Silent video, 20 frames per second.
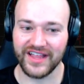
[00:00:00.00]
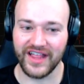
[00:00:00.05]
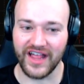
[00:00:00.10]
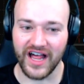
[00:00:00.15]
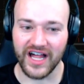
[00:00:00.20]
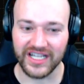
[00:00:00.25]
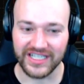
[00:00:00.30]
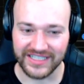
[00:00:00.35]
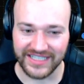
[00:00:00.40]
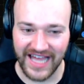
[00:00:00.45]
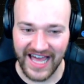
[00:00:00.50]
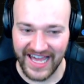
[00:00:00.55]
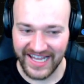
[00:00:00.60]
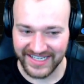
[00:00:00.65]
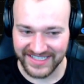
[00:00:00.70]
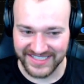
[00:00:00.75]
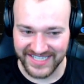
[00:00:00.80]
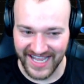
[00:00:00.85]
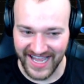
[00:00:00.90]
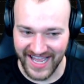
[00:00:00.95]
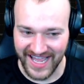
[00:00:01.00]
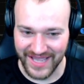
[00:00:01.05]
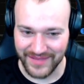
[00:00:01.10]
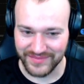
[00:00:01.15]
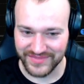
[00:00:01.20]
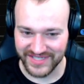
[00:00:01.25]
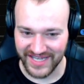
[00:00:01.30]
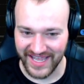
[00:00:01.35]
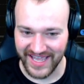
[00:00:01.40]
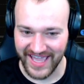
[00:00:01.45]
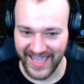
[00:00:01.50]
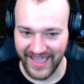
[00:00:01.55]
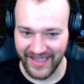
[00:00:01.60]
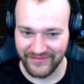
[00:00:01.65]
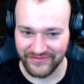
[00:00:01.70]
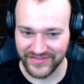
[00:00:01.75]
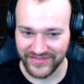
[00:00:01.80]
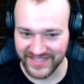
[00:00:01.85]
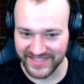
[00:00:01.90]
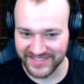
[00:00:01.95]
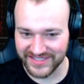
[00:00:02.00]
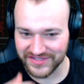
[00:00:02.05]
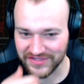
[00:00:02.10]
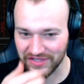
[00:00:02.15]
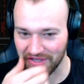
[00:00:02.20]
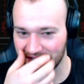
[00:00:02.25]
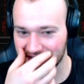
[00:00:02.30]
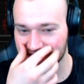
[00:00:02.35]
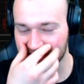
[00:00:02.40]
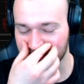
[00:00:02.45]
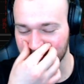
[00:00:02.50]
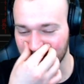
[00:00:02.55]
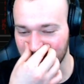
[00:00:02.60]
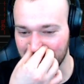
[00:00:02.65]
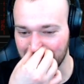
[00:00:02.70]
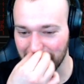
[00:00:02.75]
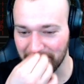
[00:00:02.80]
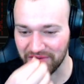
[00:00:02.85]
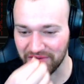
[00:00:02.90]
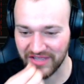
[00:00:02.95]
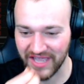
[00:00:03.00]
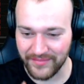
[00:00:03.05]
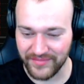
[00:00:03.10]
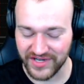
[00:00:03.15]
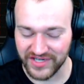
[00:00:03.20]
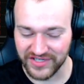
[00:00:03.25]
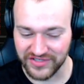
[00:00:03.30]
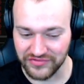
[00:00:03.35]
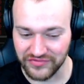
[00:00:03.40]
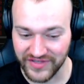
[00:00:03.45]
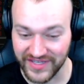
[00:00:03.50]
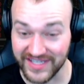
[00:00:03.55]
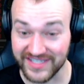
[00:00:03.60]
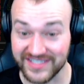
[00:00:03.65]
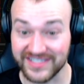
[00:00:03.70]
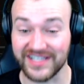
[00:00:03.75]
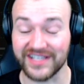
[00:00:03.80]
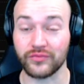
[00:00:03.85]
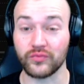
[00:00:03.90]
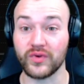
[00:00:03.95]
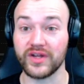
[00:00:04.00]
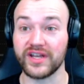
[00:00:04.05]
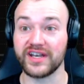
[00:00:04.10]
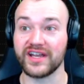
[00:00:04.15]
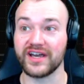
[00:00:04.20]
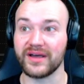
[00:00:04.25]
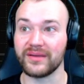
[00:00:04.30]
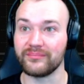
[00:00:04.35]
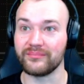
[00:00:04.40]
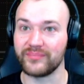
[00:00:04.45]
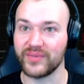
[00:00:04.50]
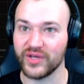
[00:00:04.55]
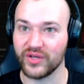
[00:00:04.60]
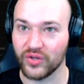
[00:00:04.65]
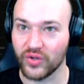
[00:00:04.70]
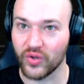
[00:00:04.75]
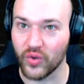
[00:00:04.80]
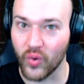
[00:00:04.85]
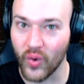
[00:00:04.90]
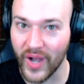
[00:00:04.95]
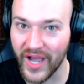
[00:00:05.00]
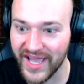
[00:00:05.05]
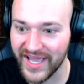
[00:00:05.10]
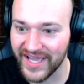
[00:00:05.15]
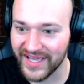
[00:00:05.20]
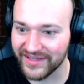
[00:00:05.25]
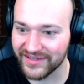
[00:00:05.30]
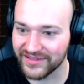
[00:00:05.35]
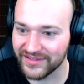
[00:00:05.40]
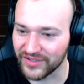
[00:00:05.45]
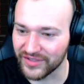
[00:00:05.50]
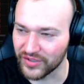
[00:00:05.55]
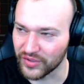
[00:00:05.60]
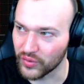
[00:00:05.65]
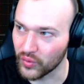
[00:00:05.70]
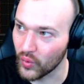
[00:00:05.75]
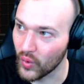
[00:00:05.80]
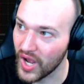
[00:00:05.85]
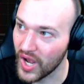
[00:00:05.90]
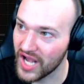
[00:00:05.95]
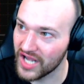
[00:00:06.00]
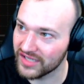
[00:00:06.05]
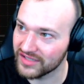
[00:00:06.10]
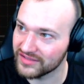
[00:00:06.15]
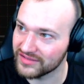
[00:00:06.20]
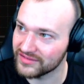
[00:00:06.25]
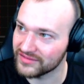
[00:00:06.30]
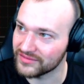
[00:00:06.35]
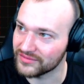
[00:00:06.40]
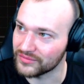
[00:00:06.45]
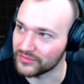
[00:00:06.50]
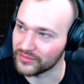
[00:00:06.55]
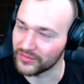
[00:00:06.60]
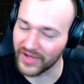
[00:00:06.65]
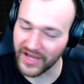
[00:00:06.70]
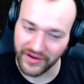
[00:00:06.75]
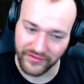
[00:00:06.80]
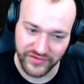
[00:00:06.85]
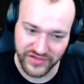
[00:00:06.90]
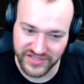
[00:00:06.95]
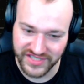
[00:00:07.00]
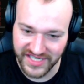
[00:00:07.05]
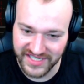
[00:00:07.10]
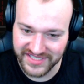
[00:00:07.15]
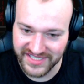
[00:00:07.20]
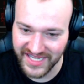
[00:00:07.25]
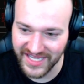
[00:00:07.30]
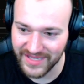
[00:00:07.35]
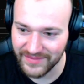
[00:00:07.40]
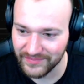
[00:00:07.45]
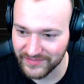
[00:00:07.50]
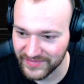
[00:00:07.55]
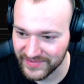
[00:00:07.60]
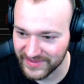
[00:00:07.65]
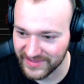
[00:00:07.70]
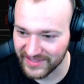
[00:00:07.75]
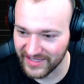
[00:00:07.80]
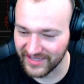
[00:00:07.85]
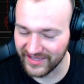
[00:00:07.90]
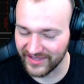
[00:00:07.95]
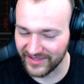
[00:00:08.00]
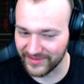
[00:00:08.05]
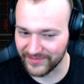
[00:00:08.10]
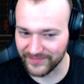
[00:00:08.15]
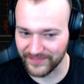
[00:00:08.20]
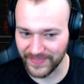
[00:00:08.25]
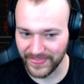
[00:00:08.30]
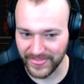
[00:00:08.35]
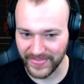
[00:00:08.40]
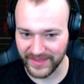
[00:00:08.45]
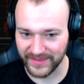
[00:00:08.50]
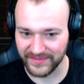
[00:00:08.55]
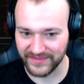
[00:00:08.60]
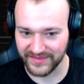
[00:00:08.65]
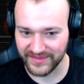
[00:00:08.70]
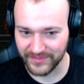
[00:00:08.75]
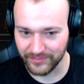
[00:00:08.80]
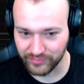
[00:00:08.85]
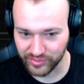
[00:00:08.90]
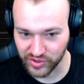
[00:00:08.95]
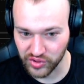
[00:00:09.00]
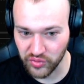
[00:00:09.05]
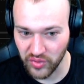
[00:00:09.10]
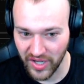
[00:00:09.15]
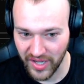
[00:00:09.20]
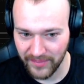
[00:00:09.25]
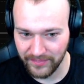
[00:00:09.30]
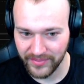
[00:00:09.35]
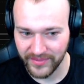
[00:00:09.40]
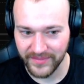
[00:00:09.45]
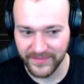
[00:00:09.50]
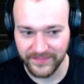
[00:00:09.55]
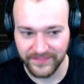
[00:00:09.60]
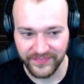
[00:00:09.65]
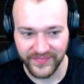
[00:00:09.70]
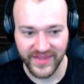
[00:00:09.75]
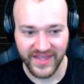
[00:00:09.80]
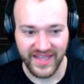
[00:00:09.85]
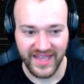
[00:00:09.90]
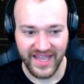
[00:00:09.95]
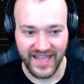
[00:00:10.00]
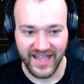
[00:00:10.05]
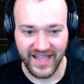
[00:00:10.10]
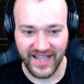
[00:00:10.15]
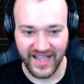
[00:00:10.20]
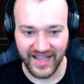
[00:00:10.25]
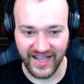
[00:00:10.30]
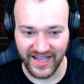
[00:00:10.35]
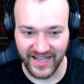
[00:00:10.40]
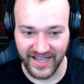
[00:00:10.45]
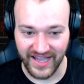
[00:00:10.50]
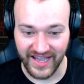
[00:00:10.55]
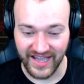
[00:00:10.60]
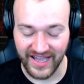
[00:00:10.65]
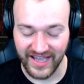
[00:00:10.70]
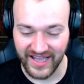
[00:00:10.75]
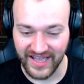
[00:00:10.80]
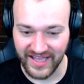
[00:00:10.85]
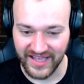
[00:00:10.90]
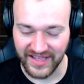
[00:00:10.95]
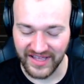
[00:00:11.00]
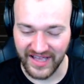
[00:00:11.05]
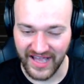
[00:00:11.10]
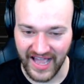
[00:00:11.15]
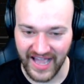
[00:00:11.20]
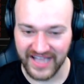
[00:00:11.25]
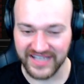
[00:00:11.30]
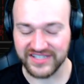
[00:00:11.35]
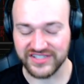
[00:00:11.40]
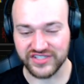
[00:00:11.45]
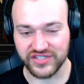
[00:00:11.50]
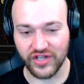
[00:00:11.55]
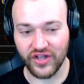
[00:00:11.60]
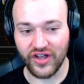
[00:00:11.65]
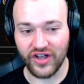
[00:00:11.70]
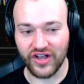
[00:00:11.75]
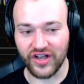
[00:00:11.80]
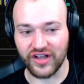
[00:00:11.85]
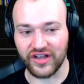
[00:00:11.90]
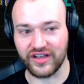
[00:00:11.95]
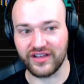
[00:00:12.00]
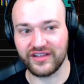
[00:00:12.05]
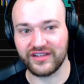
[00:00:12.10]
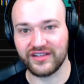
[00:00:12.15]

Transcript: a lot of times I have these thoughts of like, okay, I'm going to do this. Like when Bill Huang, however you say his name, blew up, I saw,